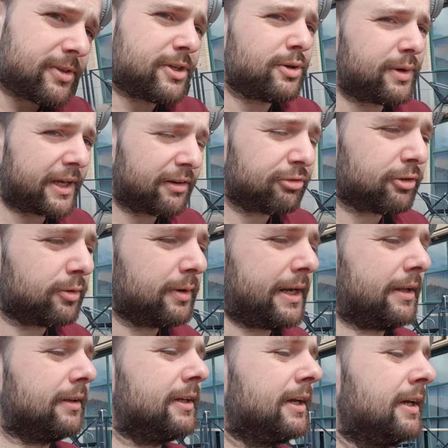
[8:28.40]
doing it for
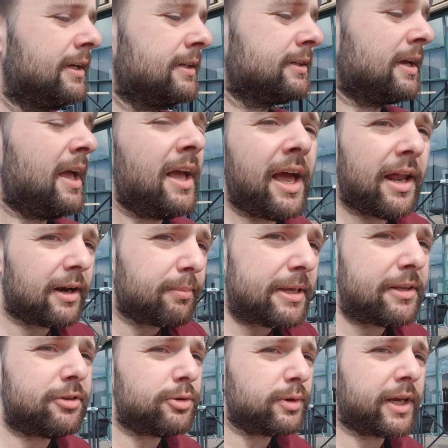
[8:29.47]
real. And I
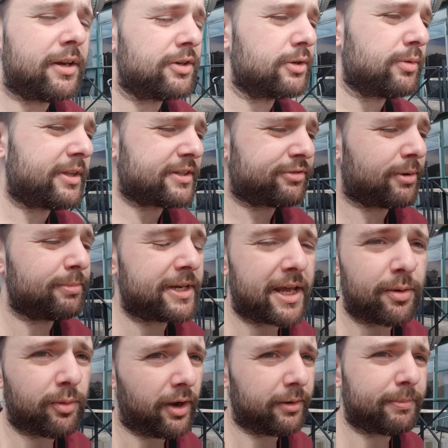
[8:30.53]
mean, you can do this from
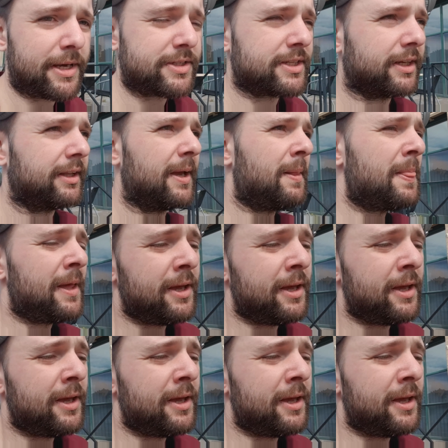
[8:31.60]
day one, basically.